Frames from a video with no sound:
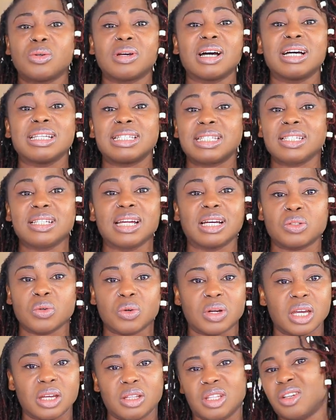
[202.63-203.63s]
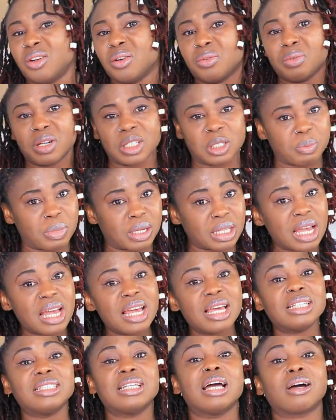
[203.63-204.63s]
you can see that, okay, they don't respect
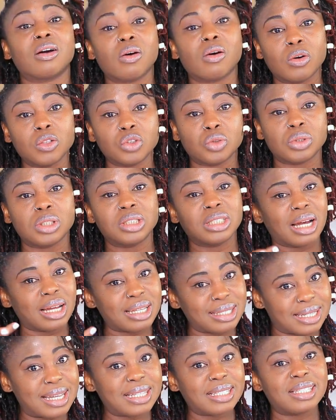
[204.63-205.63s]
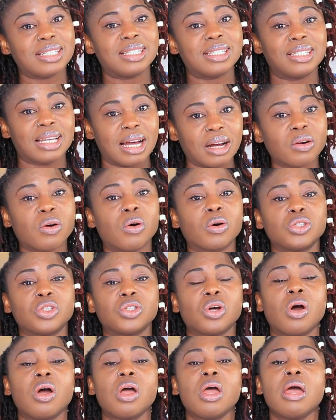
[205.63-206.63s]
their country, their identity, their
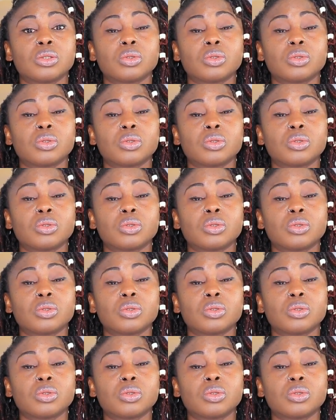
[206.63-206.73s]
culture.